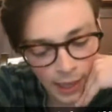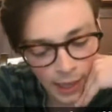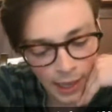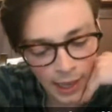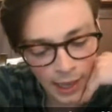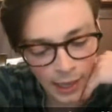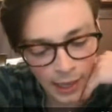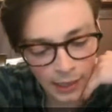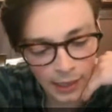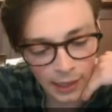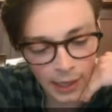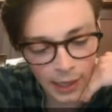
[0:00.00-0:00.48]

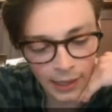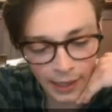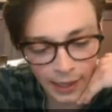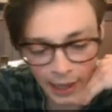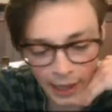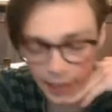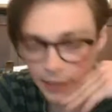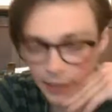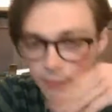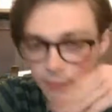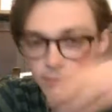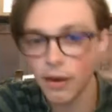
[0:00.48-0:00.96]
And
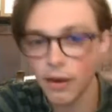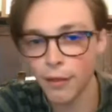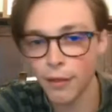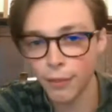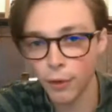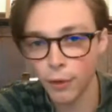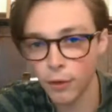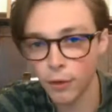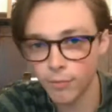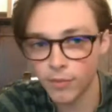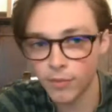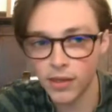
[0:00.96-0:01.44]
again, my
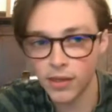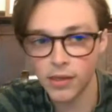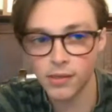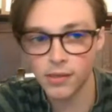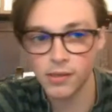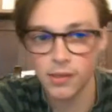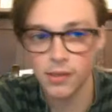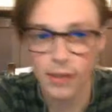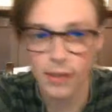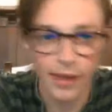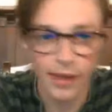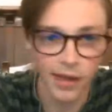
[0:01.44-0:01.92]
third
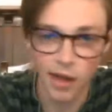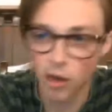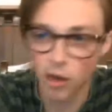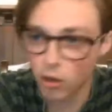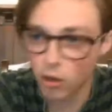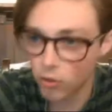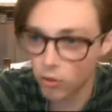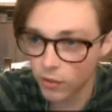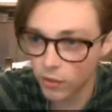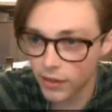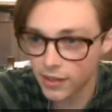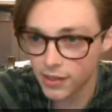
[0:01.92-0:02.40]
piece, like I
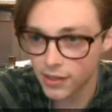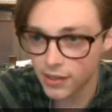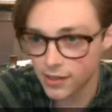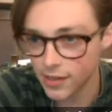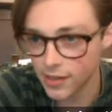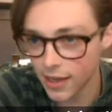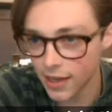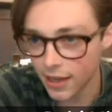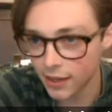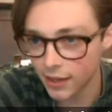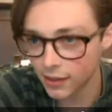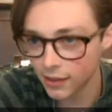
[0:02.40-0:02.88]
already
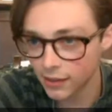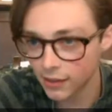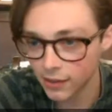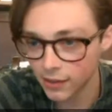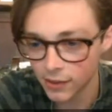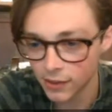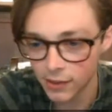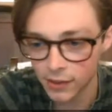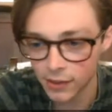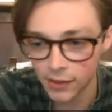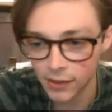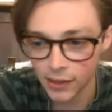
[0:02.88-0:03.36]
said,
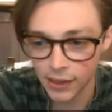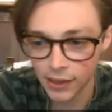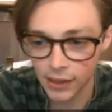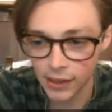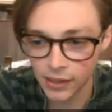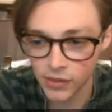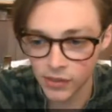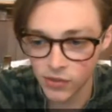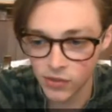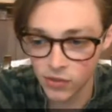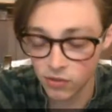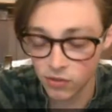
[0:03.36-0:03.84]

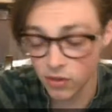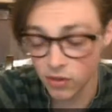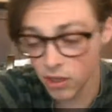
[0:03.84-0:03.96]
is,